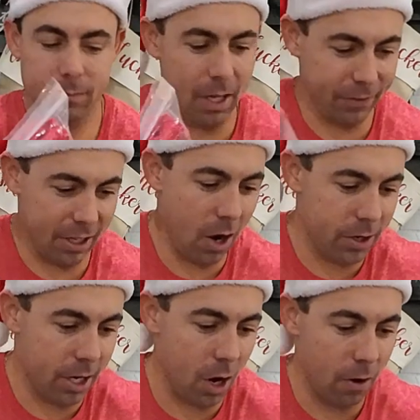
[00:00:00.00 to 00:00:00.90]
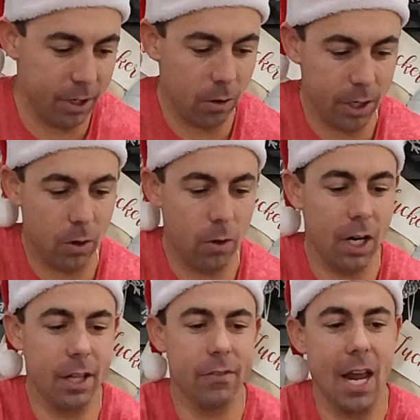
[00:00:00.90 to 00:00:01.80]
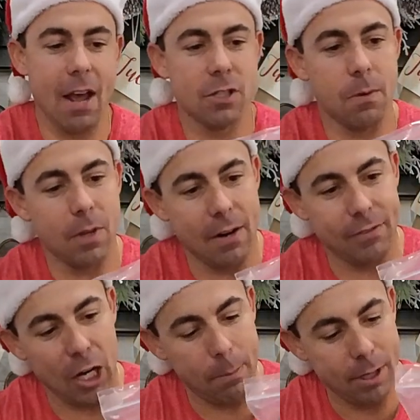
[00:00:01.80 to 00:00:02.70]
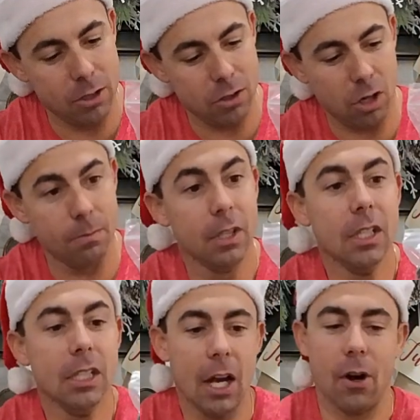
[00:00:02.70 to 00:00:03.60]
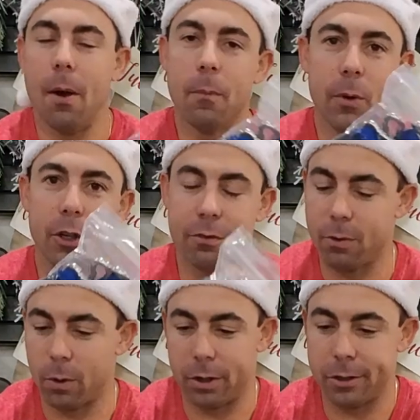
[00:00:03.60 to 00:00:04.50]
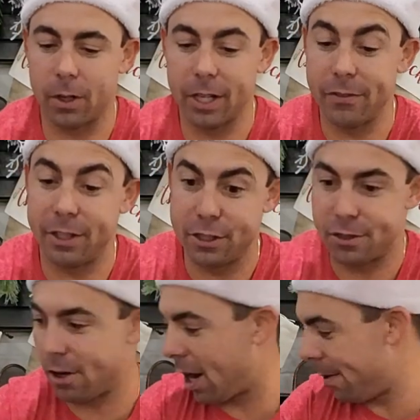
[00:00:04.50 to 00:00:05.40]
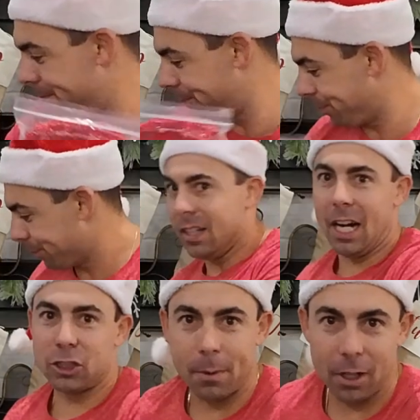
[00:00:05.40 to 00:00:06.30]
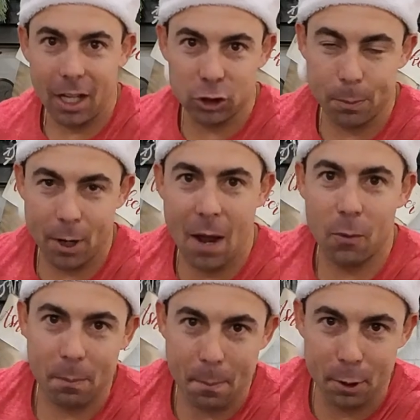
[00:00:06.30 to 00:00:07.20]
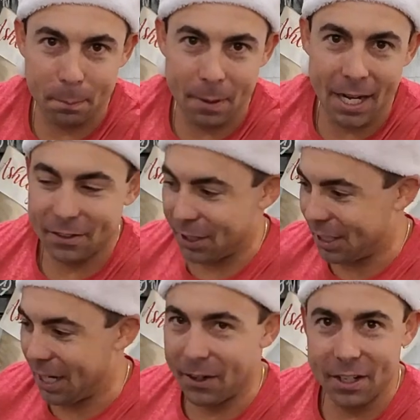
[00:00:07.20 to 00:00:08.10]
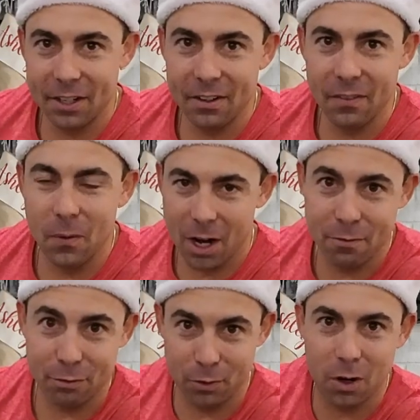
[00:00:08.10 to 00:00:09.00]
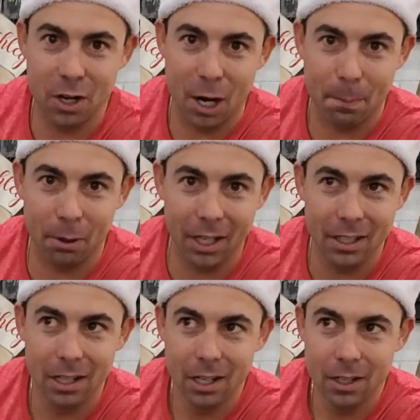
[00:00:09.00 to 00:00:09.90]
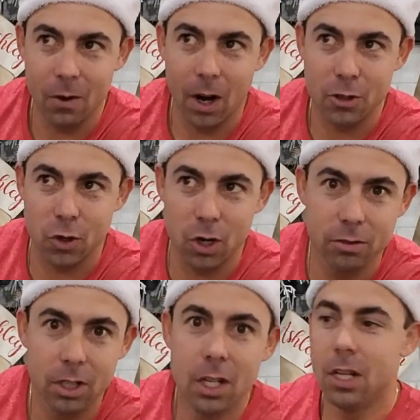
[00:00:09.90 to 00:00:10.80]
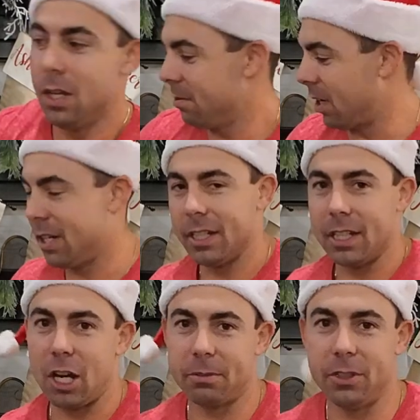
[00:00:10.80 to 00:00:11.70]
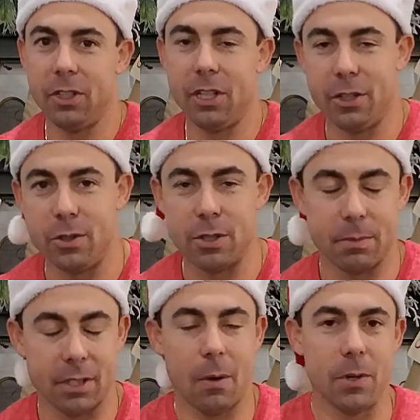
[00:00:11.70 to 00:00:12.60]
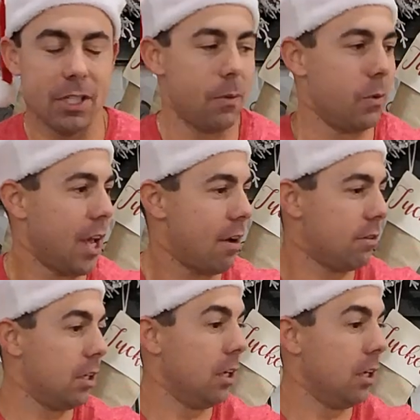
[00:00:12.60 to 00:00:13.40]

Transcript: If you know, you know. If you don't, you don't. And they even have some that have carabiners on them. I don't know. I'm really looking forward to giving these a try. And actually, on my last trip, I had one in my book bag that I carried it when I flew on an airplane. No, I drove, but I didn't get the opportunity to use it, but I wish I would have.